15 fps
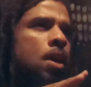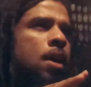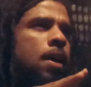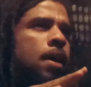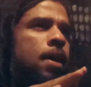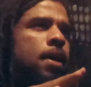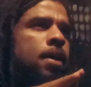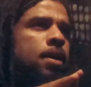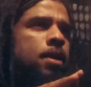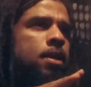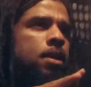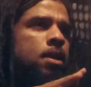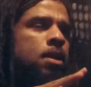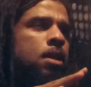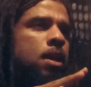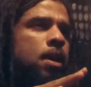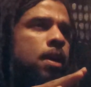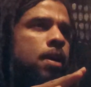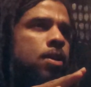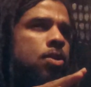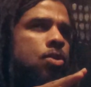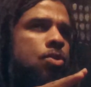
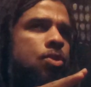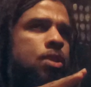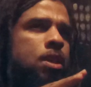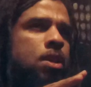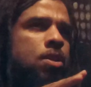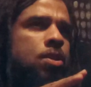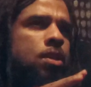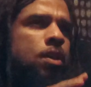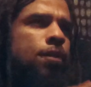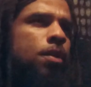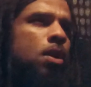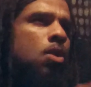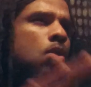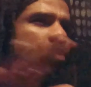Do you see yourself all